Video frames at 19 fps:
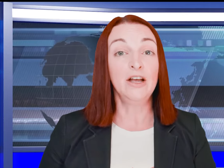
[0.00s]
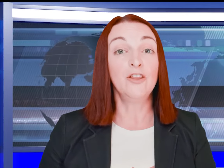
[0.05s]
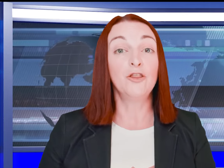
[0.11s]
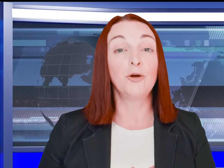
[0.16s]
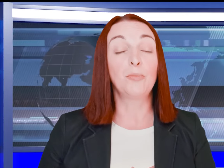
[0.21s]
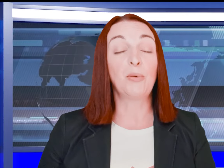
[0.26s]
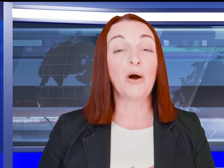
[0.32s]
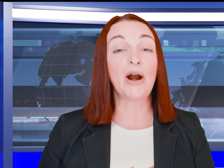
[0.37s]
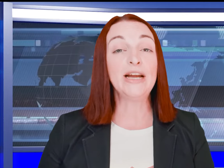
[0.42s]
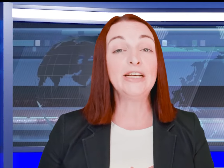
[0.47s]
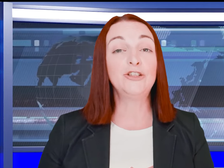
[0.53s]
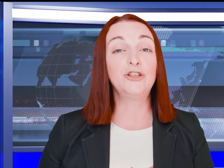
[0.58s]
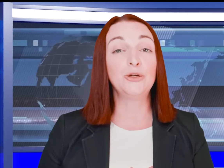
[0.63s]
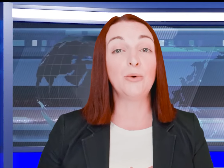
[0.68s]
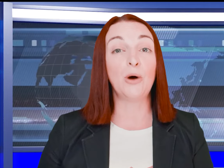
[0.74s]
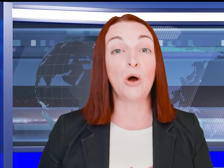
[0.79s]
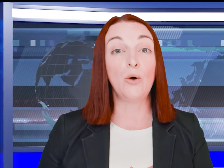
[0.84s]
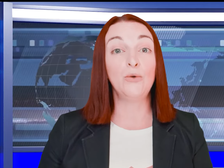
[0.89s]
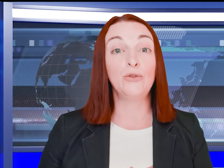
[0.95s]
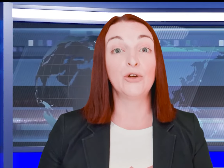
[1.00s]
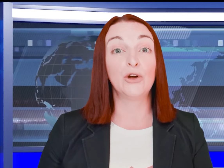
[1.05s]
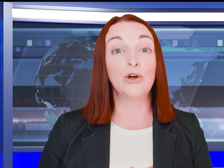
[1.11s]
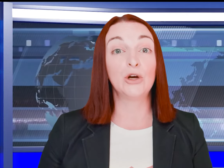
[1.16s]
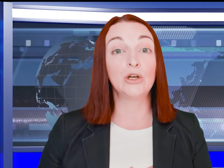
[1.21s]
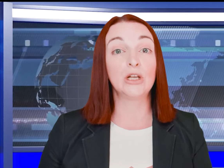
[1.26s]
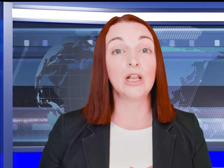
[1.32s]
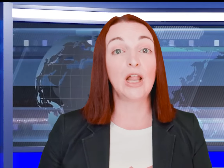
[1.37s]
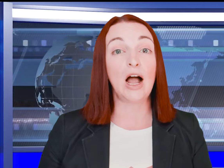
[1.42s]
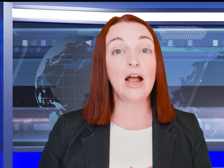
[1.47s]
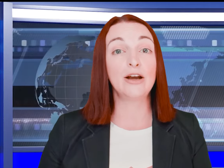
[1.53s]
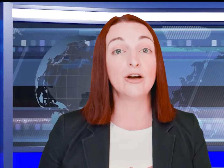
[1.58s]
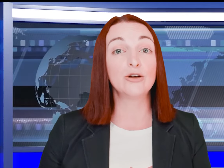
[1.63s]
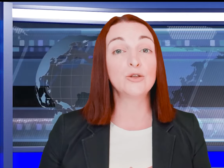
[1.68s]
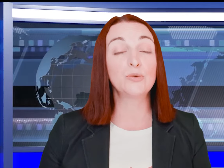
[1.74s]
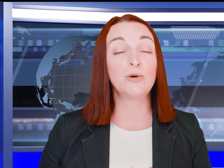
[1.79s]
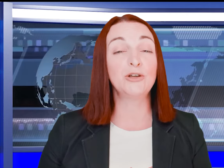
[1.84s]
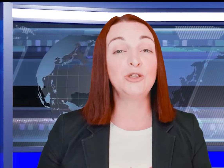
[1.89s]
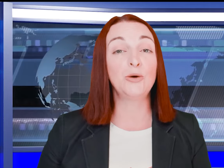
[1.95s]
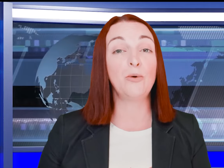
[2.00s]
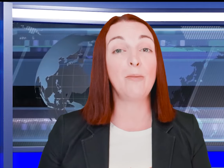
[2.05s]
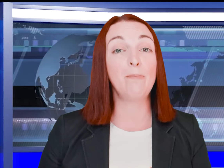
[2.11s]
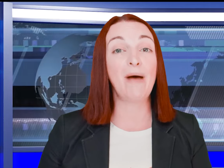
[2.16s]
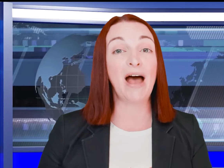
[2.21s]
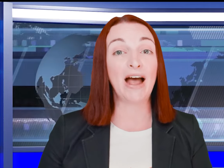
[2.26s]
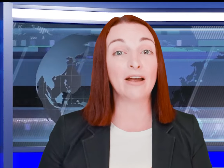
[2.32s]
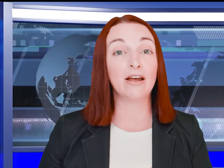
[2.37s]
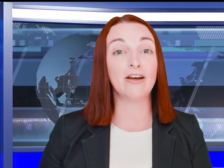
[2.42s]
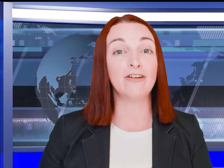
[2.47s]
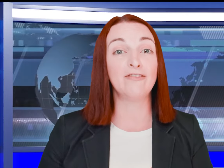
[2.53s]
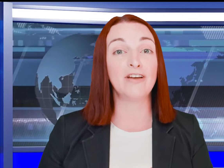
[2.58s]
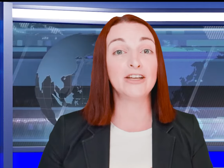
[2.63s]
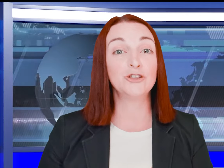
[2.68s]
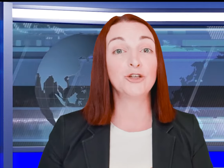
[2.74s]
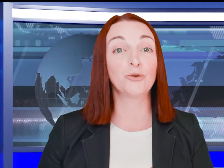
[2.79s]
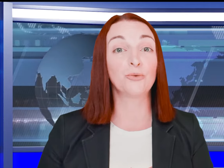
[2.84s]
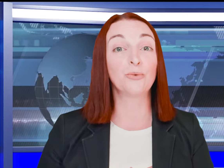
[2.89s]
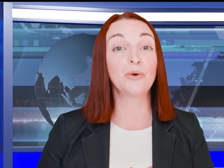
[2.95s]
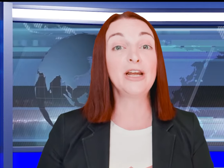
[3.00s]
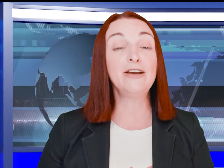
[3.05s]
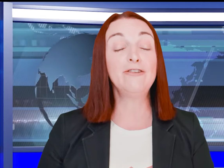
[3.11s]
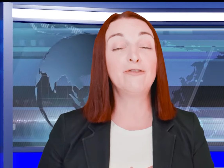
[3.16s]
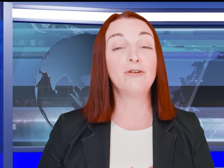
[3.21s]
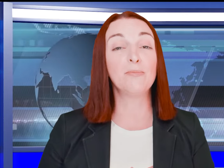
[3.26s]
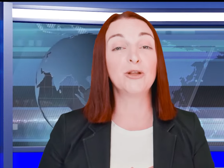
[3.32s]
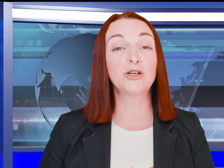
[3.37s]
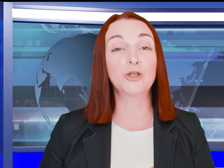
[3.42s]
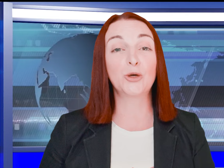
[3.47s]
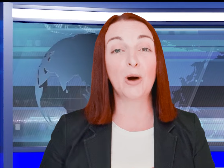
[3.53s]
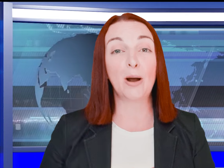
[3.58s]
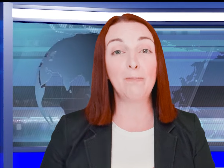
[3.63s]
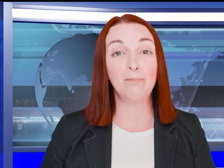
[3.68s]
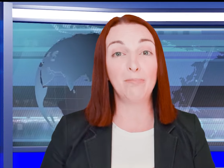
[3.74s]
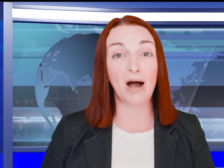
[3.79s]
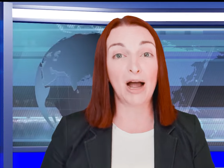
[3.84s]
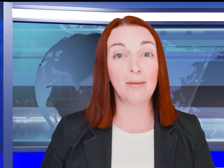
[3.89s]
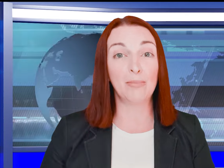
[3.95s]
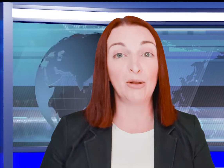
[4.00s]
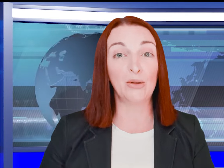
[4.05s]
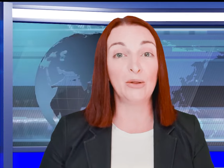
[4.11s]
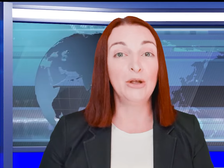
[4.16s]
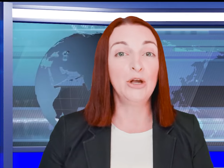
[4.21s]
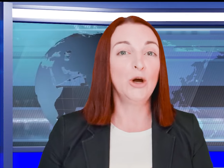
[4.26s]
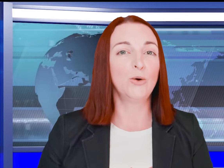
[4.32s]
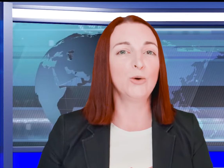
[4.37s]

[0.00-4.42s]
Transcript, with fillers: The prank duo, the Good Liars, went to a MAGA event to read from the Trump Bible,